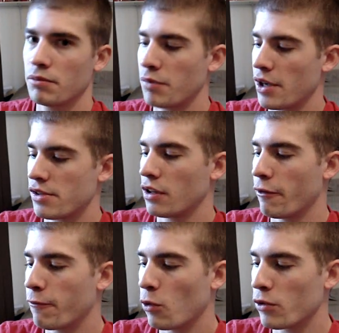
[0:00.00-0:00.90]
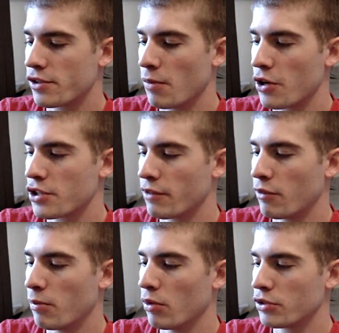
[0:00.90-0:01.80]
basically affords the motion of
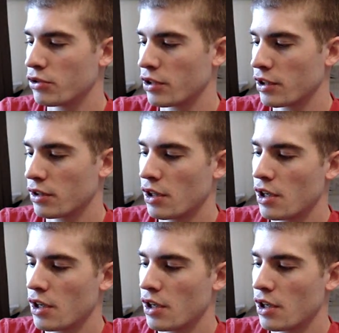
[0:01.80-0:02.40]
a ball joint.